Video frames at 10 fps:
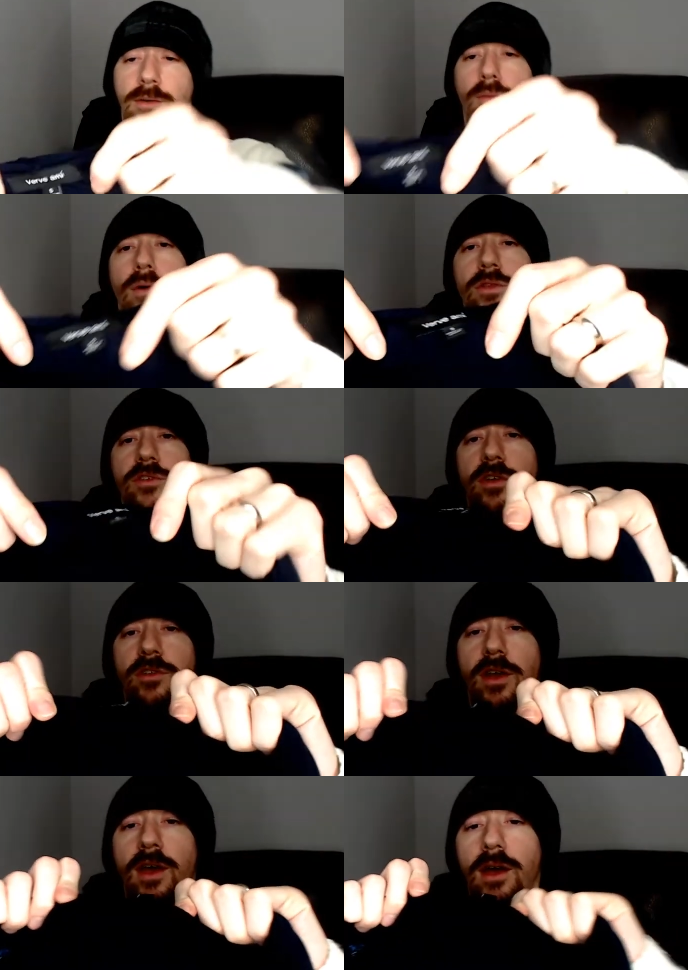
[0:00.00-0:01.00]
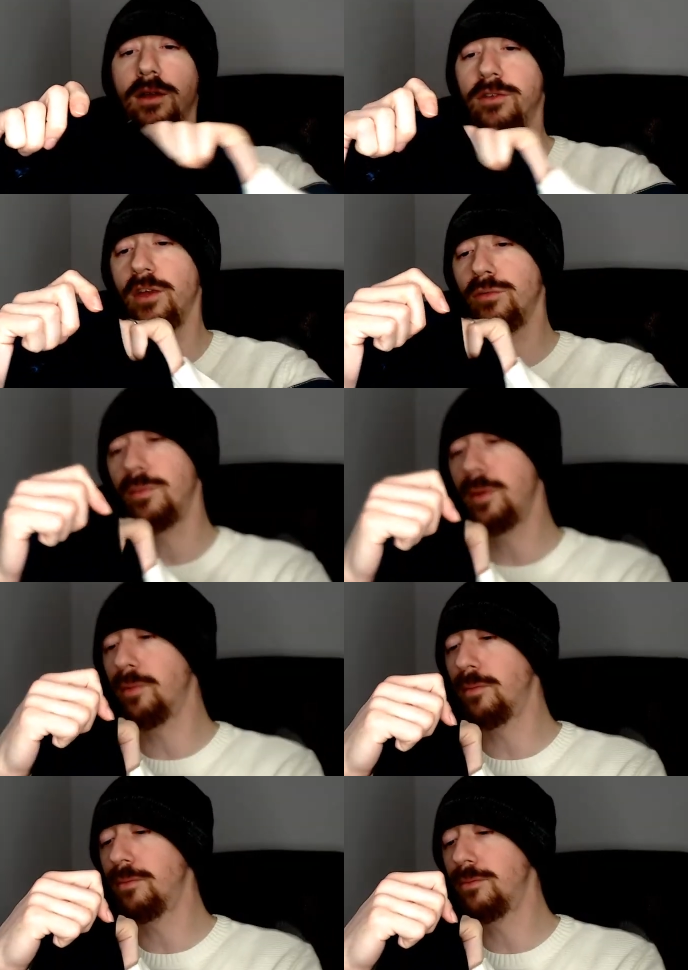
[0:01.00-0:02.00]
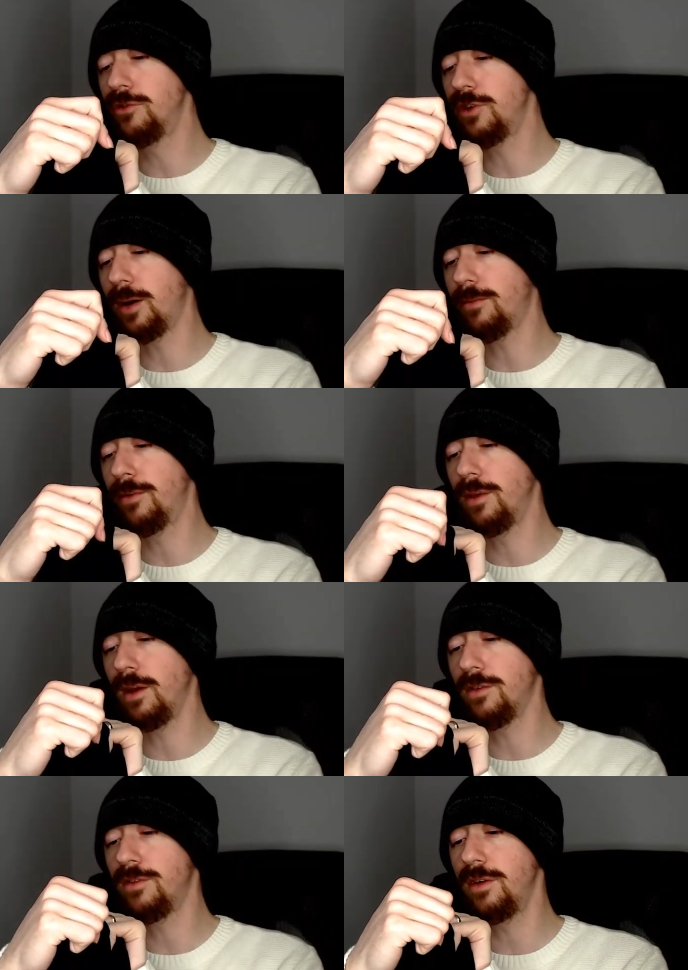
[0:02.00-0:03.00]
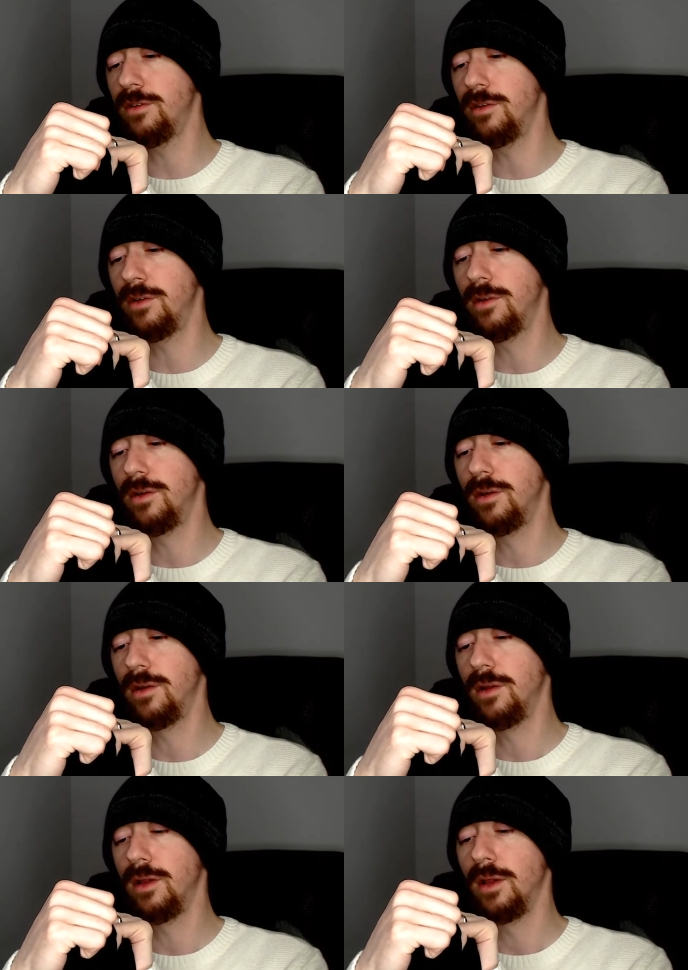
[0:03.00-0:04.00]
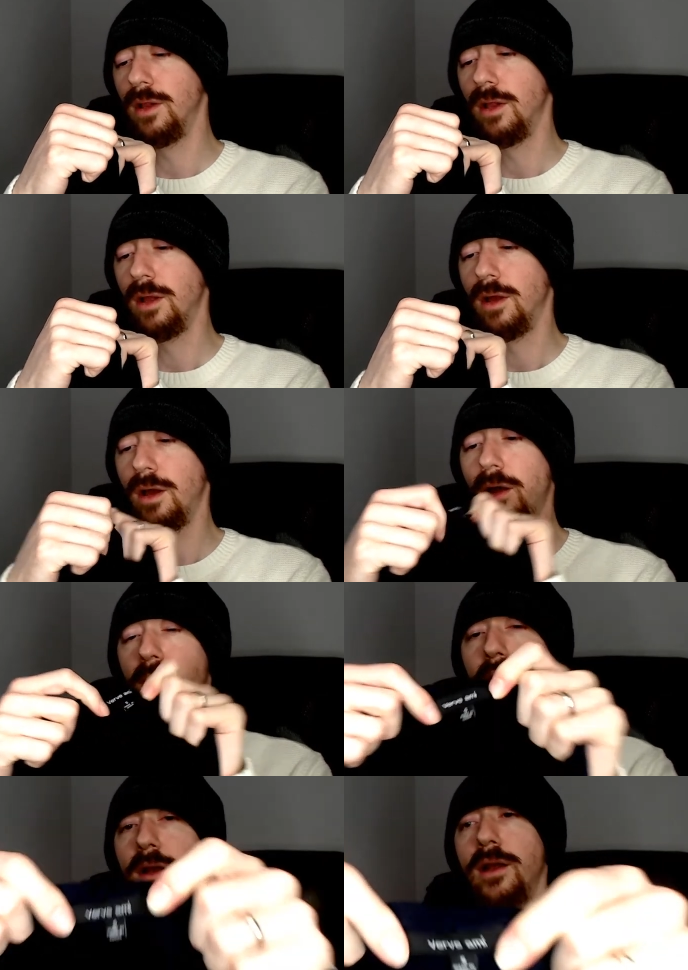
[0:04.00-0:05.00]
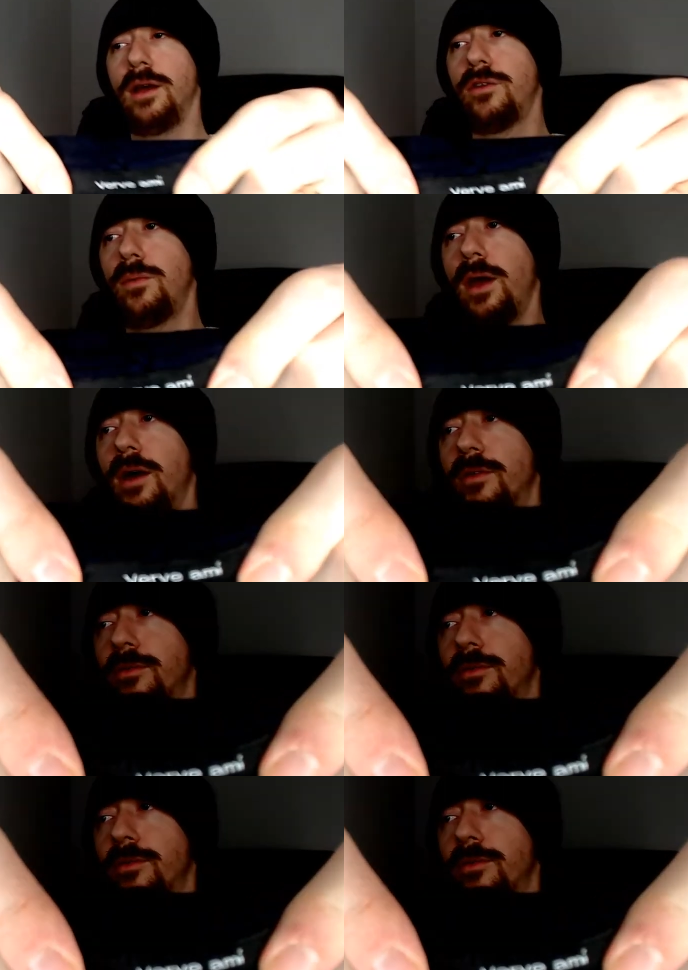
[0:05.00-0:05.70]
one season ahead, because that's when people shop for the next season. All right, next we have a